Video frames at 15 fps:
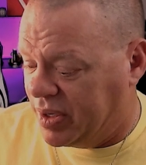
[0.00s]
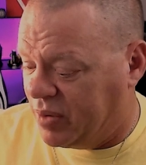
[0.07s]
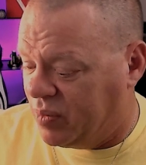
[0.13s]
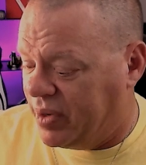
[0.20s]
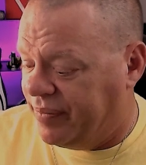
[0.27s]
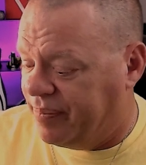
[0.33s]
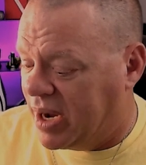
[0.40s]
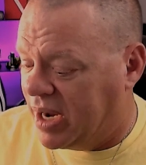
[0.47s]
go to
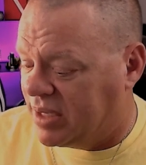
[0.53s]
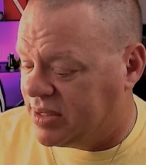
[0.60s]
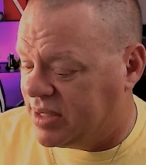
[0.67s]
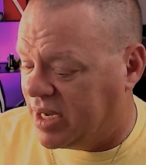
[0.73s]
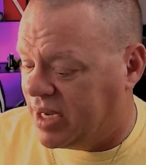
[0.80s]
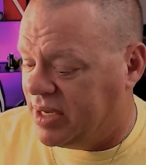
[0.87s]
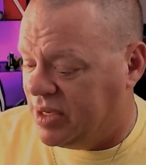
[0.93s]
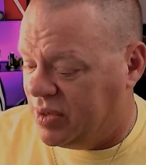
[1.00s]

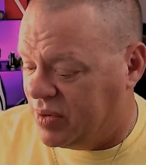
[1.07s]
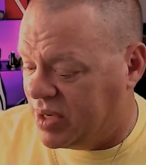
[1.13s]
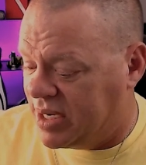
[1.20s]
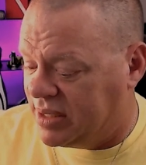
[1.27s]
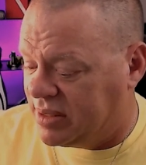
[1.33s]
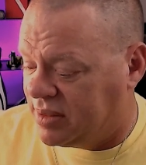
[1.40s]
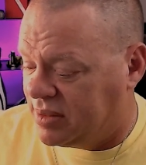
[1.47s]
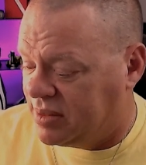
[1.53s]

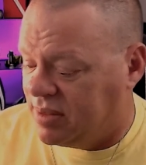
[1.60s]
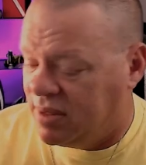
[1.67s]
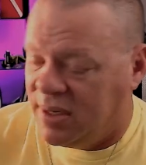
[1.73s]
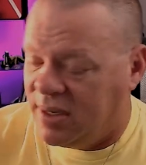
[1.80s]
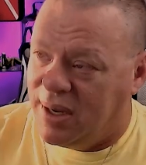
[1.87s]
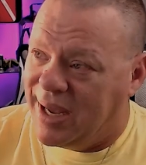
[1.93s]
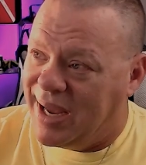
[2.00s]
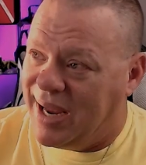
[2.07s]
reefbox.us
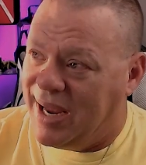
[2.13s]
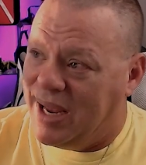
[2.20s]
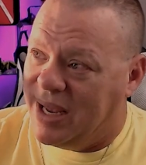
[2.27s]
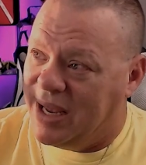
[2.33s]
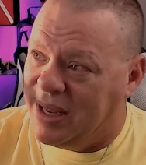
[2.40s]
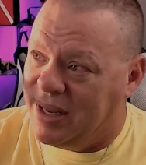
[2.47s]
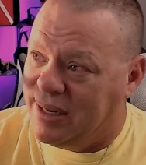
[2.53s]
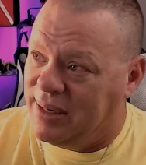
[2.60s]

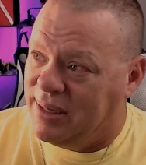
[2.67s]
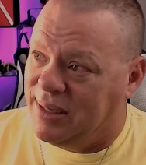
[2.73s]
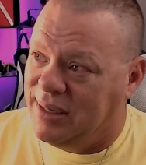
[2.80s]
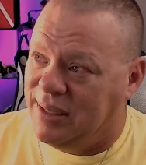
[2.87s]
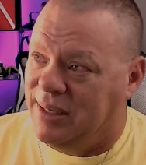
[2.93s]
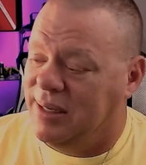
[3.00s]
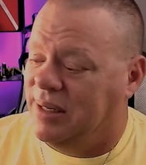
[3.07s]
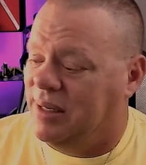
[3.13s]
and
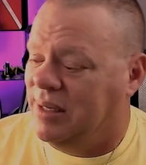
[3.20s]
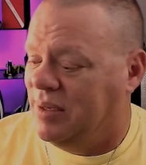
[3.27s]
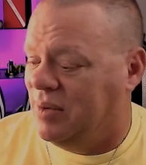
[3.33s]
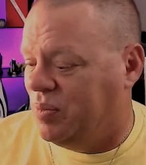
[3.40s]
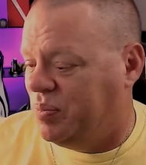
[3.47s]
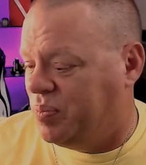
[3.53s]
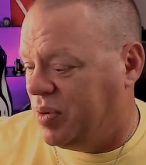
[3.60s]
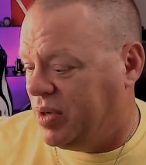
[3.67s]

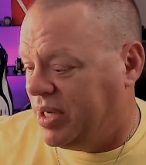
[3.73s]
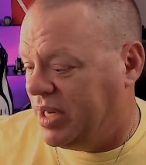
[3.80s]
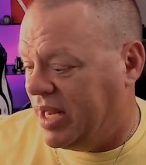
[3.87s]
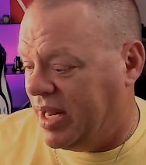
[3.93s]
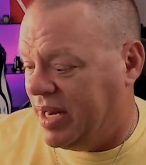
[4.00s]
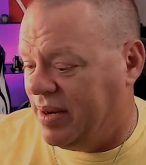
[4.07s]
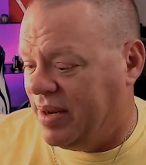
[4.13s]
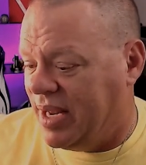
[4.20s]

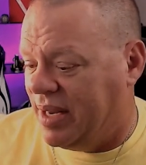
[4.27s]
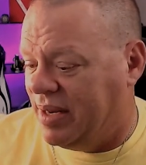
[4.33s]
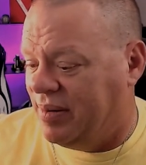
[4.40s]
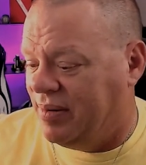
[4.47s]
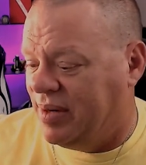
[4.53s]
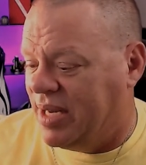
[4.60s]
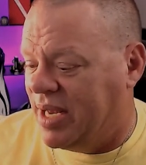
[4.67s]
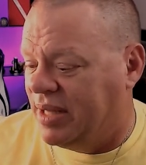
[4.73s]

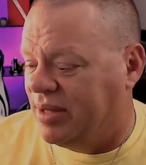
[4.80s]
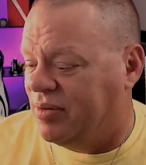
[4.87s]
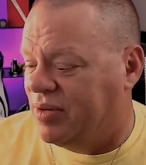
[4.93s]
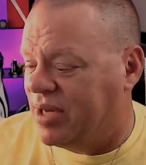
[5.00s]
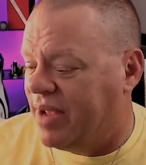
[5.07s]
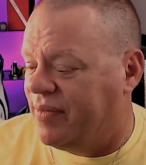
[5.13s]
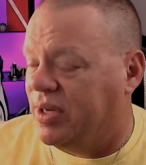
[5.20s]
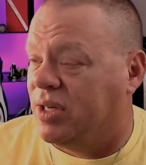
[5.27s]
hit their
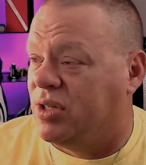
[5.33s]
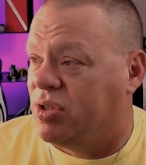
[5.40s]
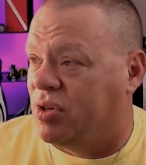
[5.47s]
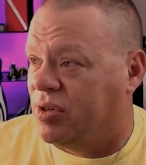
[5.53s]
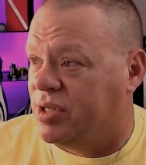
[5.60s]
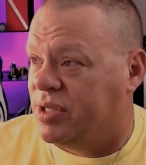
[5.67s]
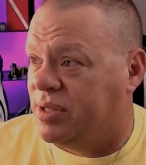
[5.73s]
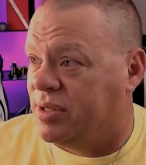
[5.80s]
diving
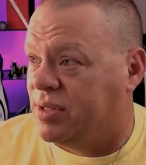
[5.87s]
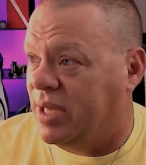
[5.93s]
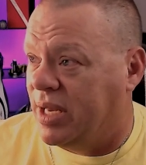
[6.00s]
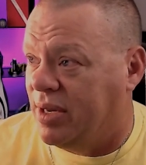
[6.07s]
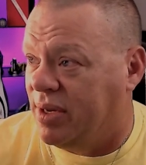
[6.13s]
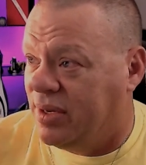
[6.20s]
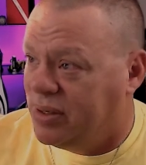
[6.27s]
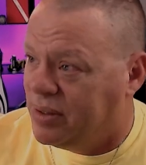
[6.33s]
excursions.
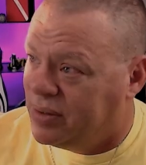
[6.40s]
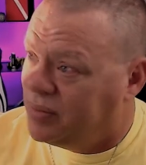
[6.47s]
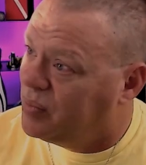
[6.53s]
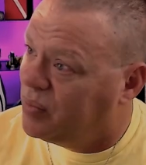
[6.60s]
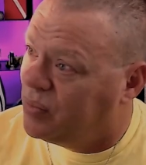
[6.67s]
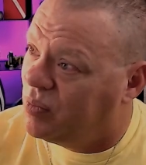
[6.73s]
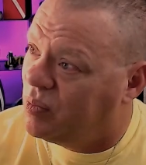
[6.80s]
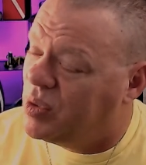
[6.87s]

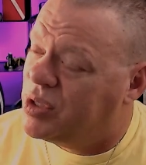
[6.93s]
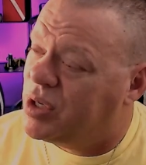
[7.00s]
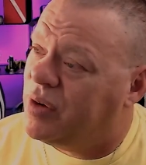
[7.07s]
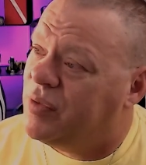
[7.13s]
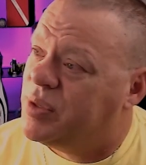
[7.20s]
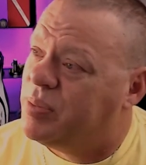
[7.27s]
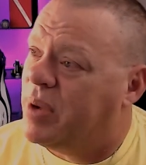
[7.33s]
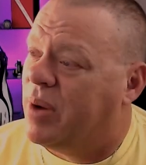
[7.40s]

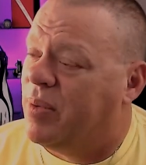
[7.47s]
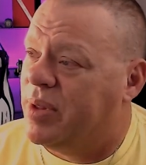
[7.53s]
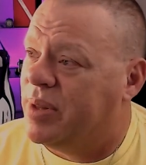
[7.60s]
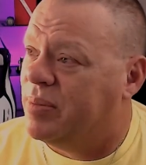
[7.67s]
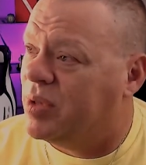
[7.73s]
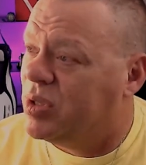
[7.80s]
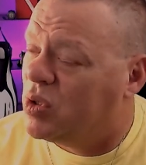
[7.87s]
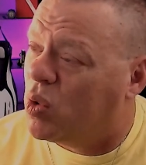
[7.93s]
Reserve a spot with
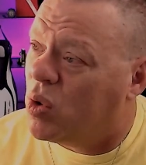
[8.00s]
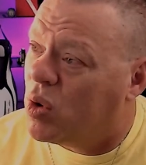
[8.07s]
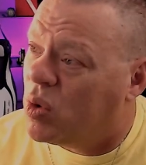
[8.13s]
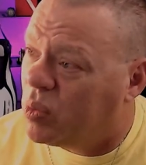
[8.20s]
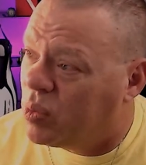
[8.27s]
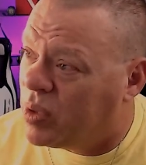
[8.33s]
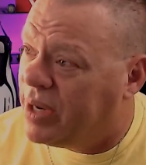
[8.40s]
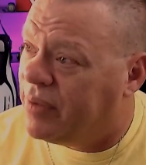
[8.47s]
them. The
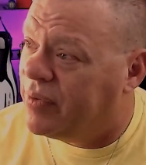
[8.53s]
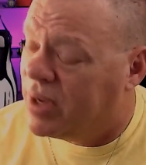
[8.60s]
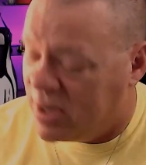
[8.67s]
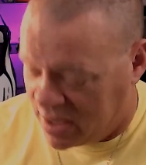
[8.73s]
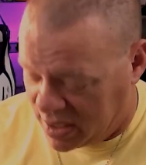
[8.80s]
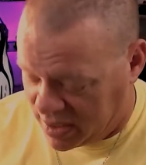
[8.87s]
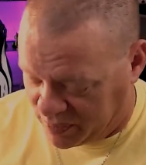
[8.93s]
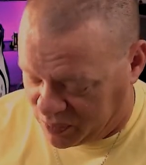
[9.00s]
Coral
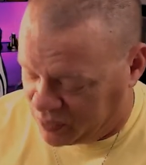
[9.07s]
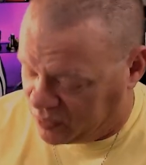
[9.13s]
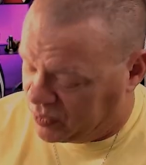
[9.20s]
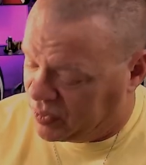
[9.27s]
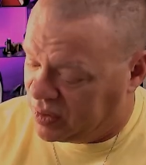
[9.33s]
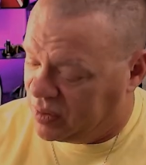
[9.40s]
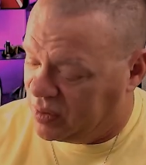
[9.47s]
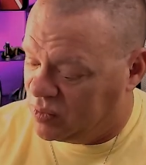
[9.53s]
Reef.
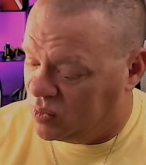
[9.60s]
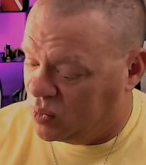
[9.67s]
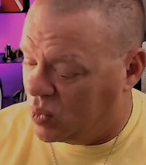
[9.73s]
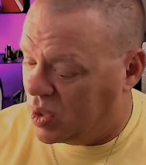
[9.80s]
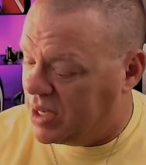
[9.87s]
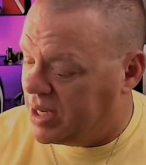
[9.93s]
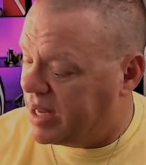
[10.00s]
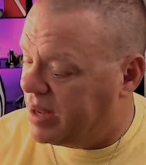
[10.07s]

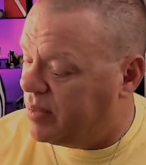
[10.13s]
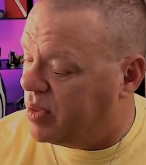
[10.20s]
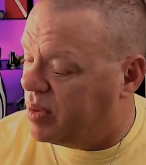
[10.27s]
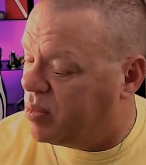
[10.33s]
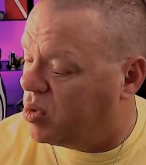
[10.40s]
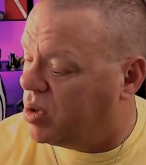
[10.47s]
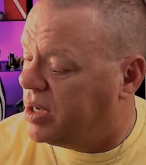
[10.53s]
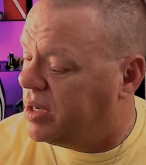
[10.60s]
One day,
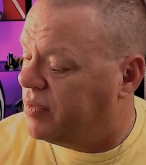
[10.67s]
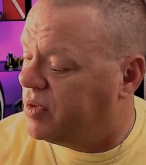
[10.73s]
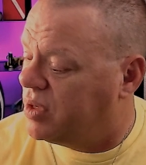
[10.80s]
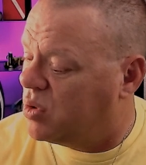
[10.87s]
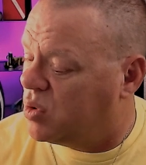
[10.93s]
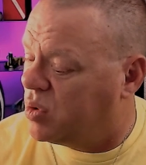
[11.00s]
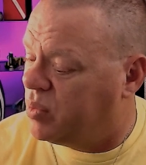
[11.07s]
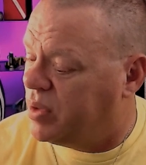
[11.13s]
the morning of the
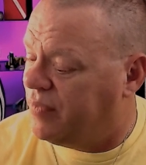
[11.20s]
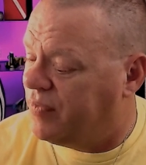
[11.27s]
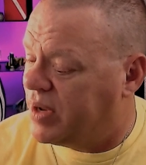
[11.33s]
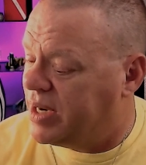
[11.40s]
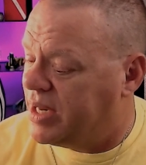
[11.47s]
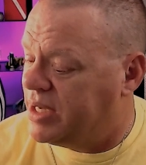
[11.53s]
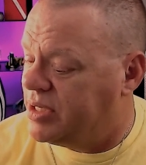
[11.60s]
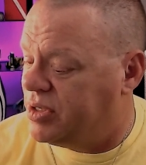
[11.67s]
Coral Reef
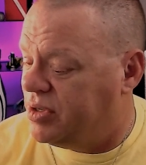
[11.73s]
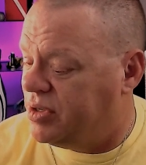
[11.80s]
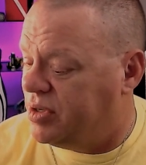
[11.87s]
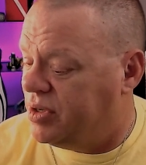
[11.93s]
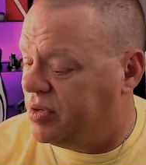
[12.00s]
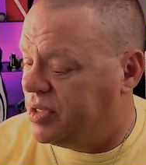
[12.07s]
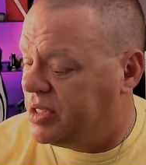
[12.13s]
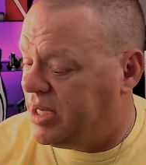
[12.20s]
Foundation, you
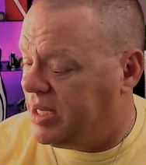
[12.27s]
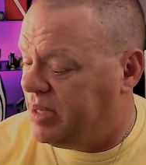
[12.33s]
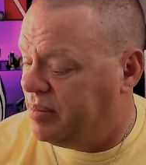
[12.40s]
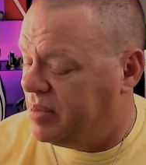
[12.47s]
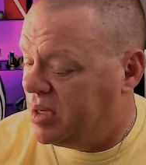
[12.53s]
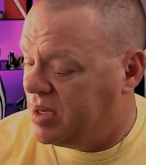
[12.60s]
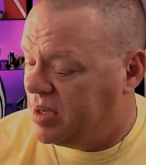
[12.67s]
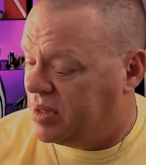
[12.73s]
do a
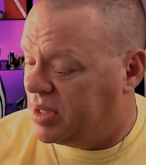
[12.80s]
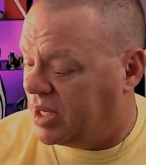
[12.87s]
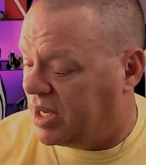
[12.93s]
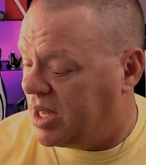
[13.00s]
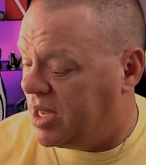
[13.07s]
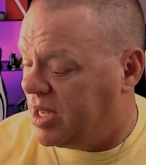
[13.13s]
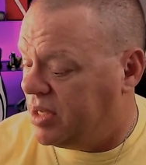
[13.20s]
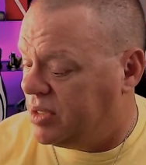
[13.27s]
team, the
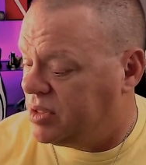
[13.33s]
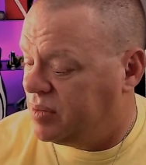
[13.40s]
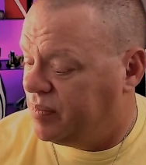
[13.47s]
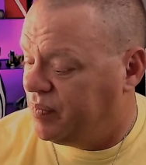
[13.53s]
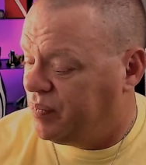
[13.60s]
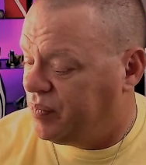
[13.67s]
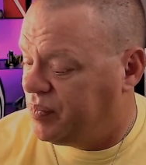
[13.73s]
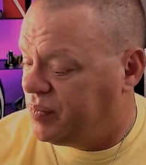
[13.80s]
lunch,